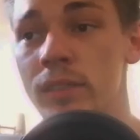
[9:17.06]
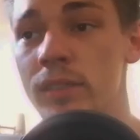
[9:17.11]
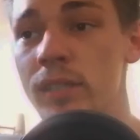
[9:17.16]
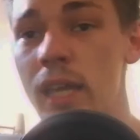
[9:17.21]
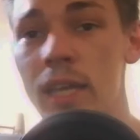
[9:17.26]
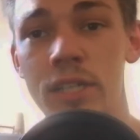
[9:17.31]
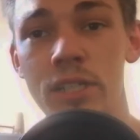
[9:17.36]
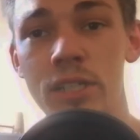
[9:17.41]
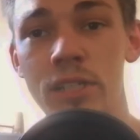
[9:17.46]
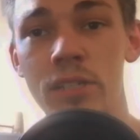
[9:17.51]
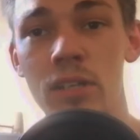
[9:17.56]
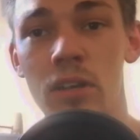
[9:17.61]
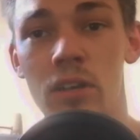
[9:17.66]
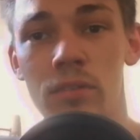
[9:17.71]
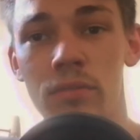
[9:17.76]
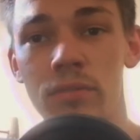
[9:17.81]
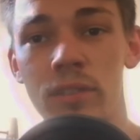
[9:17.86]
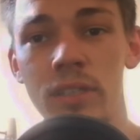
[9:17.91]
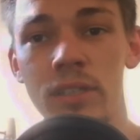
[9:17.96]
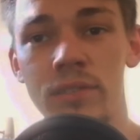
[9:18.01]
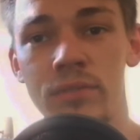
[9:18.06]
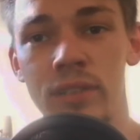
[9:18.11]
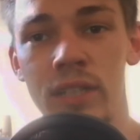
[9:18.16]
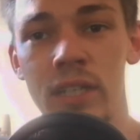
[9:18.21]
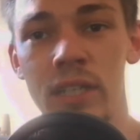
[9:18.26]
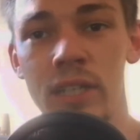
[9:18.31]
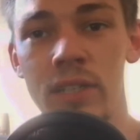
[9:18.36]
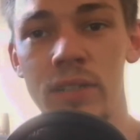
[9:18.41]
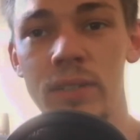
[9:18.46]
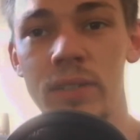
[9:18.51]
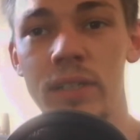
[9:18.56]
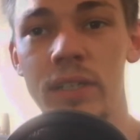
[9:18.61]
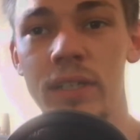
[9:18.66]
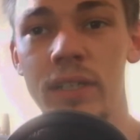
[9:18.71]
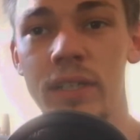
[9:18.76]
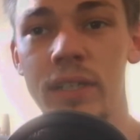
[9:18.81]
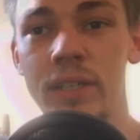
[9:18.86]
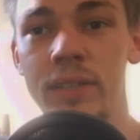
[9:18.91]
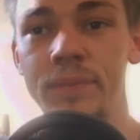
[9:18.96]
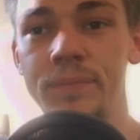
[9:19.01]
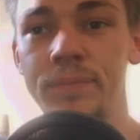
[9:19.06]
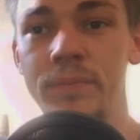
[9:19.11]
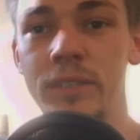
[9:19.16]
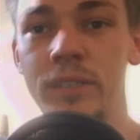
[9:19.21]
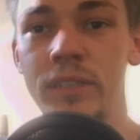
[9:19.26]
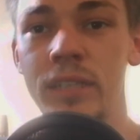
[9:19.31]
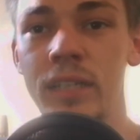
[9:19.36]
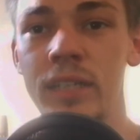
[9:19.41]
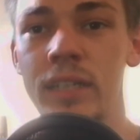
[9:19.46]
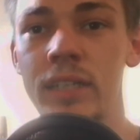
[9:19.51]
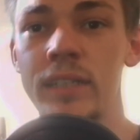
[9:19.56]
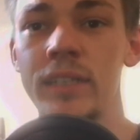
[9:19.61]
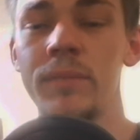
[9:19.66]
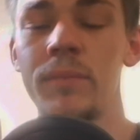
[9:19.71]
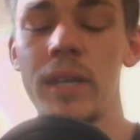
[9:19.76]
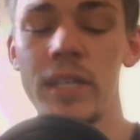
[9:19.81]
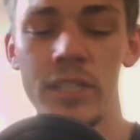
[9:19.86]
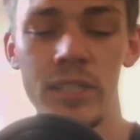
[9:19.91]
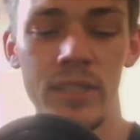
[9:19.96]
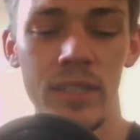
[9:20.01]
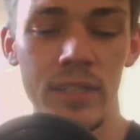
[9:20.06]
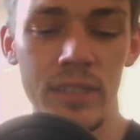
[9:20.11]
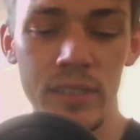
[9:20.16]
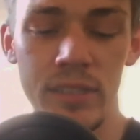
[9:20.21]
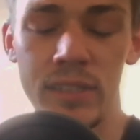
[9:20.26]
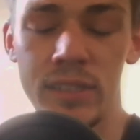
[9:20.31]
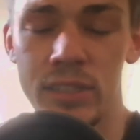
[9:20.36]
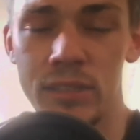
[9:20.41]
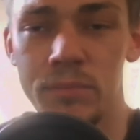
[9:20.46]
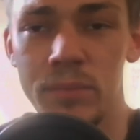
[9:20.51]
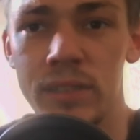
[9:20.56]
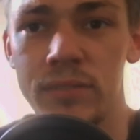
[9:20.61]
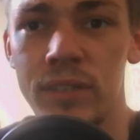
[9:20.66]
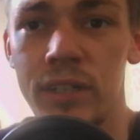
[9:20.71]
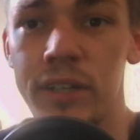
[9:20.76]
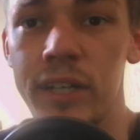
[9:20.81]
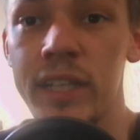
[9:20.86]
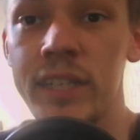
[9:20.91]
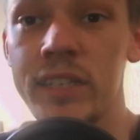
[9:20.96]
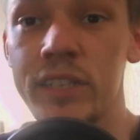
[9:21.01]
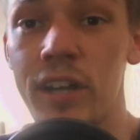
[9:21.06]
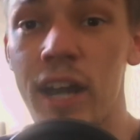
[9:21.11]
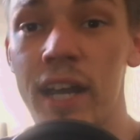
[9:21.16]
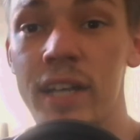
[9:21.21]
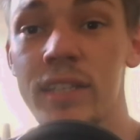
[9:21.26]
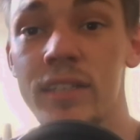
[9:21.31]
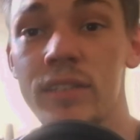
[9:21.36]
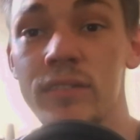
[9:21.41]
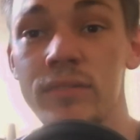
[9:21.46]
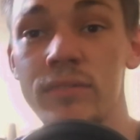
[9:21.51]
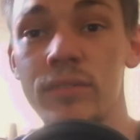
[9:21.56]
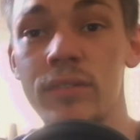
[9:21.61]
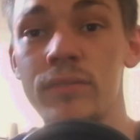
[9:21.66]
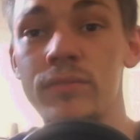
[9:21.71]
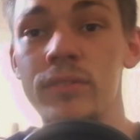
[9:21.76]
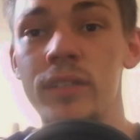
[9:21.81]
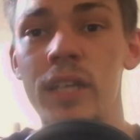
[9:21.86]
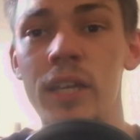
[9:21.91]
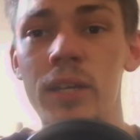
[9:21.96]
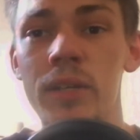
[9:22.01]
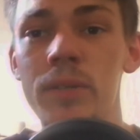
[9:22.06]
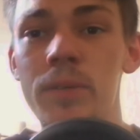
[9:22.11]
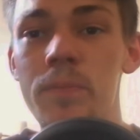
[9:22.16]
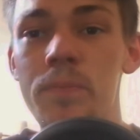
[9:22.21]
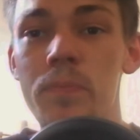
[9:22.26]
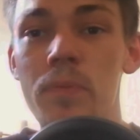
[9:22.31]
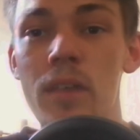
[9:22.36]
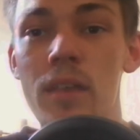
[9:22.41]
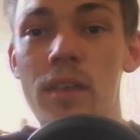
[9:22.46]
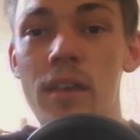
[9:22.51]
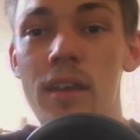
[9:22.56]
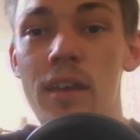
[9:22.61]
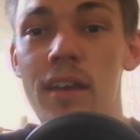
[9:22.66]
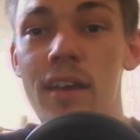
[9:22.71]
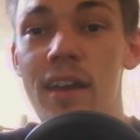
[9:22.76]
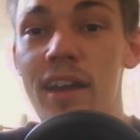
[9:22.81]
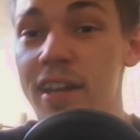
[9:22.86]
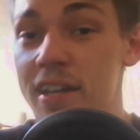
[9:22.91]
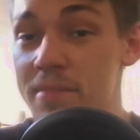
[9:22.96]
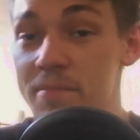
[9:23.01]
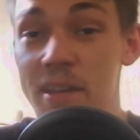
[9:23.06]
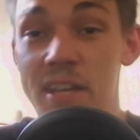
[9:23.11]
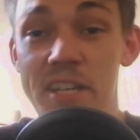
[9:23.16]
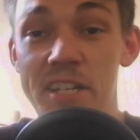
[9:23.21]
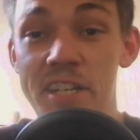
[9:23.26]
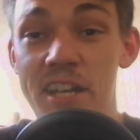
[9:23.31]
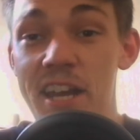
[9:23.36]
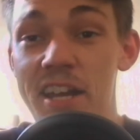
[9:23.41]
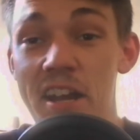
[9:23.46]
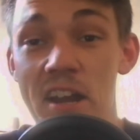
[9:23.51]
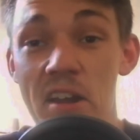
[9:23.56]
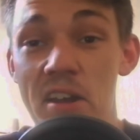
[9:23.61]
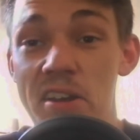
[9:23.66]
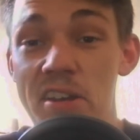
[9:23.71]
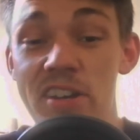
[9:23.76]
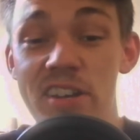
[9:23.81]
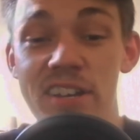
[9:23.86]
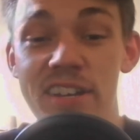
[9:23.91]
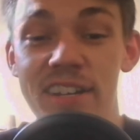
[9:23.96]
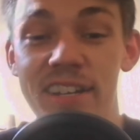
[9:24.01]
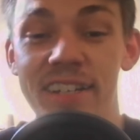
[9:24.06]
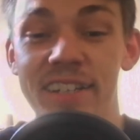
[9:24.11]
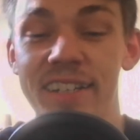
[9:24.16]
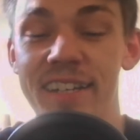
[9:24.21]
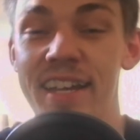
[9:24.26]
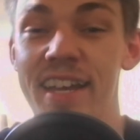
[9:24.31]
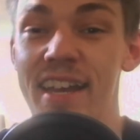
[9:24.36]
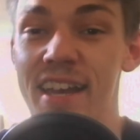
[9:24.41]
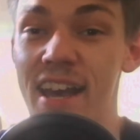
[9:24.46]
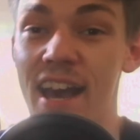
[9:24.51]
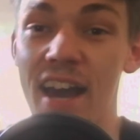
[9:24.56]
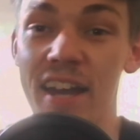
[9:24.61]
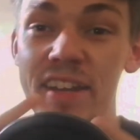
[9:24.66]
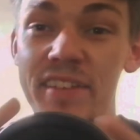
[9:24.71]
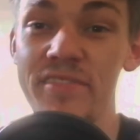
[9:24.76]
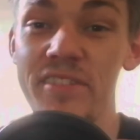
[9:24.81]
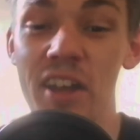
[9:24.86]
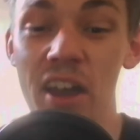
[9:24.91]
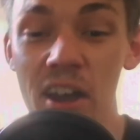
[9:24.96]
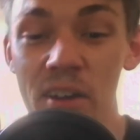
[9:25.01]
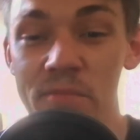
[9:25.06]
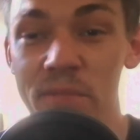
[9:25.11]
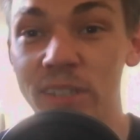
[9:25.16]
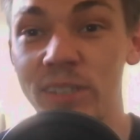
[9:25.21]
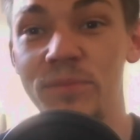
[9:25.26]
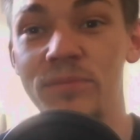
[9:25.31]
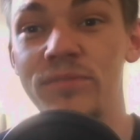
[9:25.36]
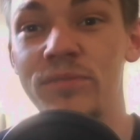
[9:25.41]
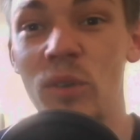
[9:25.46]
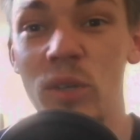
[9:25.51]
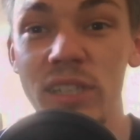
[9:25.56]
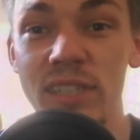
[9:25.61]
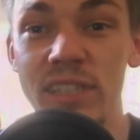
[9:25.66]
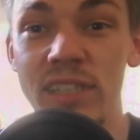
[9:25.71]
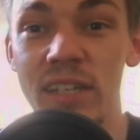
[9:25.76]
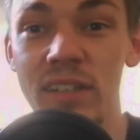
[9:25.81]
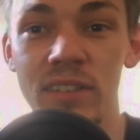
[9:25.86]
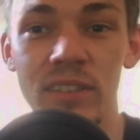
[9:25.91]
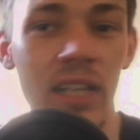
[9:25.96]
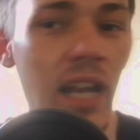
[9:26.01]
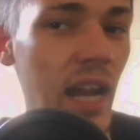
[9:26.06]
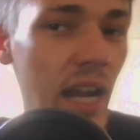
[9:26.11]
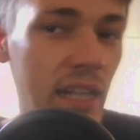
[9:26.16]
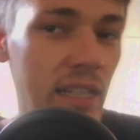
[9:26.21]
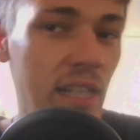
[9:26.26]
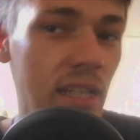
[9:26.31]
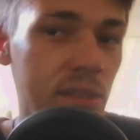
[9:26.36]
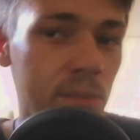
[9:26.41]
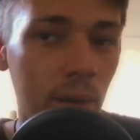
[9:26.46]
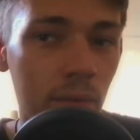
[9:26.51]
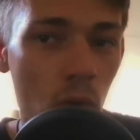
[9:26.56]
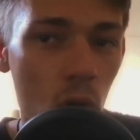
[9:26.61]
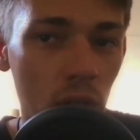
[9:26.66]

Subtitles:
stages of this video, because I can imagine that this is going to be a very interactive video. I can imagine, I don't know. I don't even know how my voice sounds like. Does my